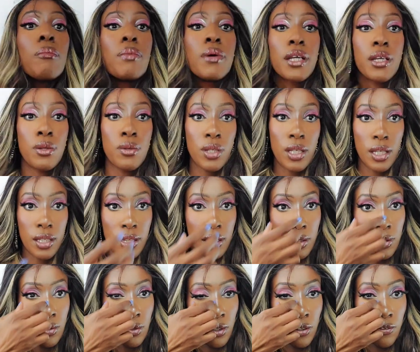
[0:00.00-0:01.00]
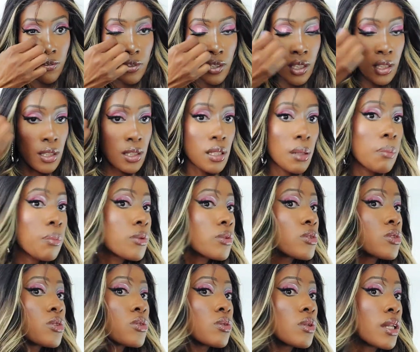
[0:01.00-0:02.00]
But you get the drift. It's
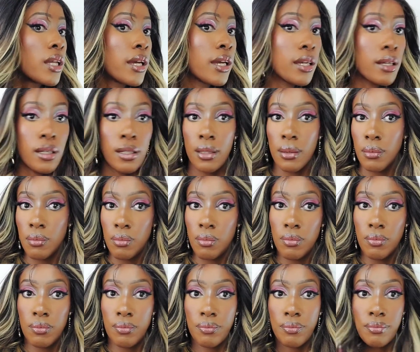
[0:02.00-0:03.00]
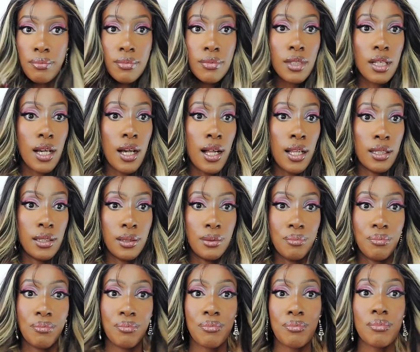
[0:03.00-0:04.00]
supposed to like cow.
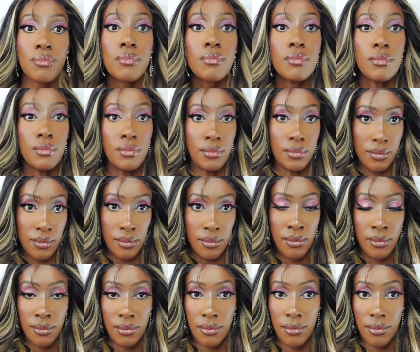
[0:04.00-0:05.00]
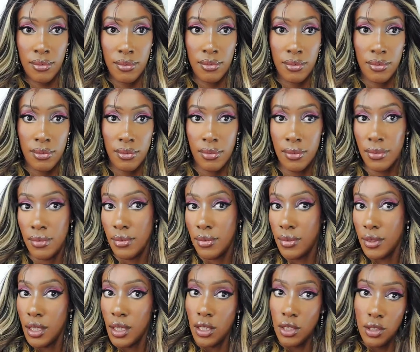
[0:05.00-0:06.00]
Mm-hmm.
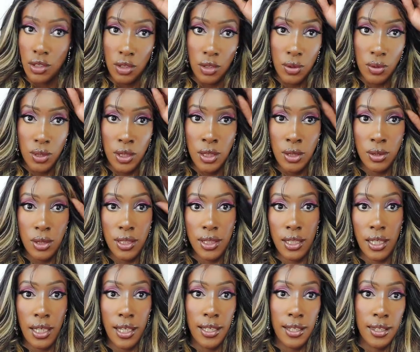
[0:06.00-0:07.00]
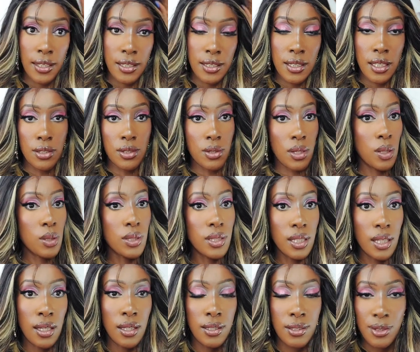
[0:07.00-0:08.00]
So it looks like this. That's why I was
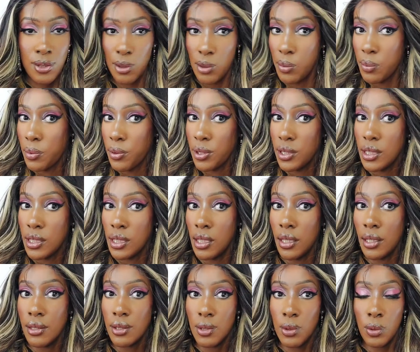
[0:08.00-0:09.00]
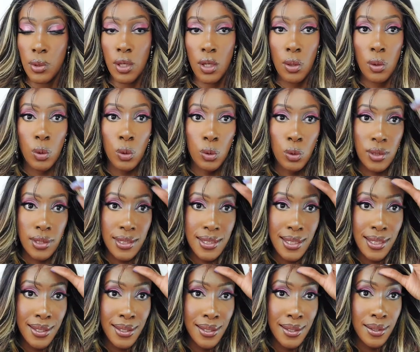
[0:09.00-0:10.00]
saying it's so pretty, so cute.
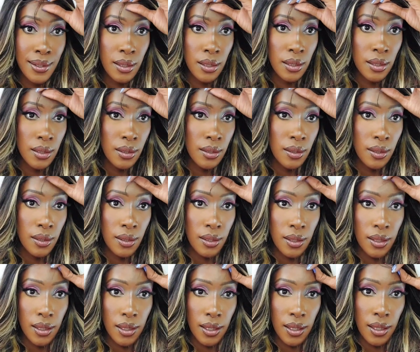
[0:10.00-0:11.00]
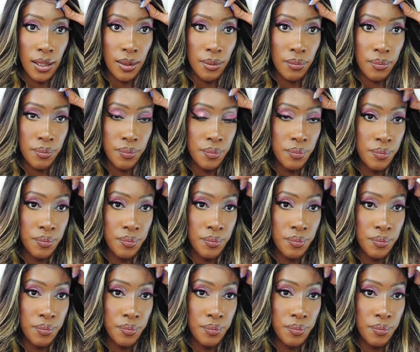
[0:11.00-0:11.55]
Yeah.